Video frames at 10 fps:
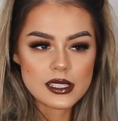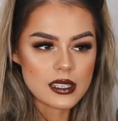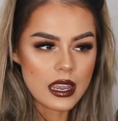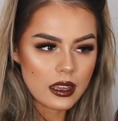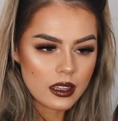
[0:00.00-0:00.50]

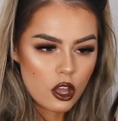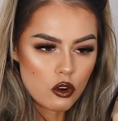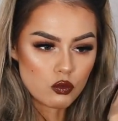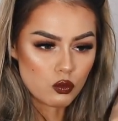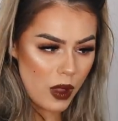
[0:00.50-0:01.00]
It's like
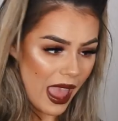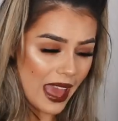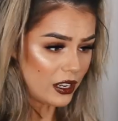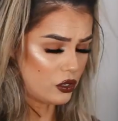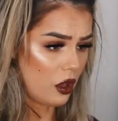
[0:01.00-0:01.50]

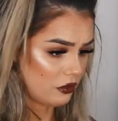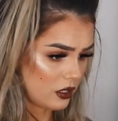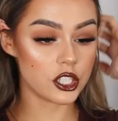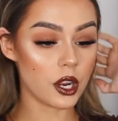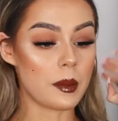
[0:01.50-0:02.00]
hella
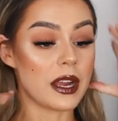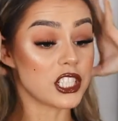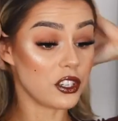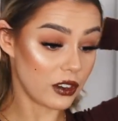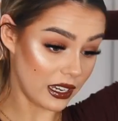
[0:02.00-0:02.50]
soft. Do you know, I'm
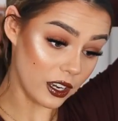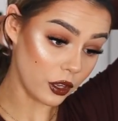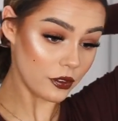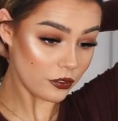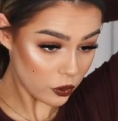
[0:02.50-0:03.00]
actually really
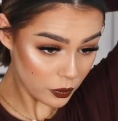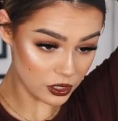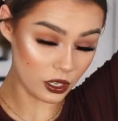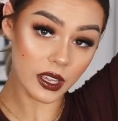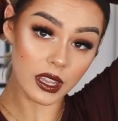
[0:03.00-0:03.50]
looking forward
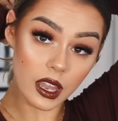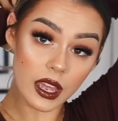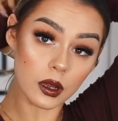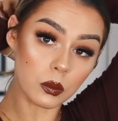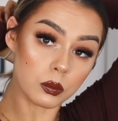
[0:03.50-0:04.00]
to looking
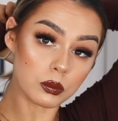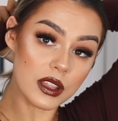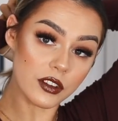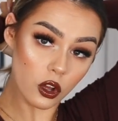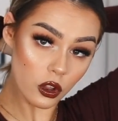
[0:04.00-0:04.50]
like a
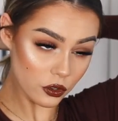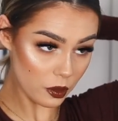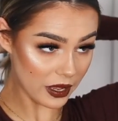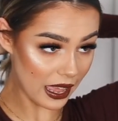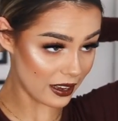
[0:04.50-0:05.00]
living
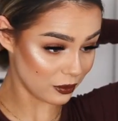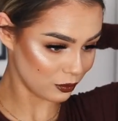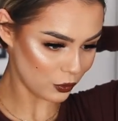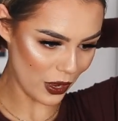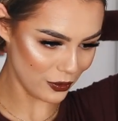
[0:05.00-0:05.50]
condom again,
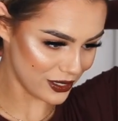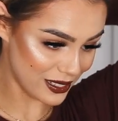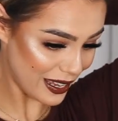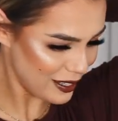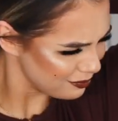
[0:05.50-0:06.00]
quite
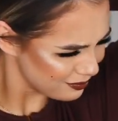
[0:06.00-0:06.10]
honestly.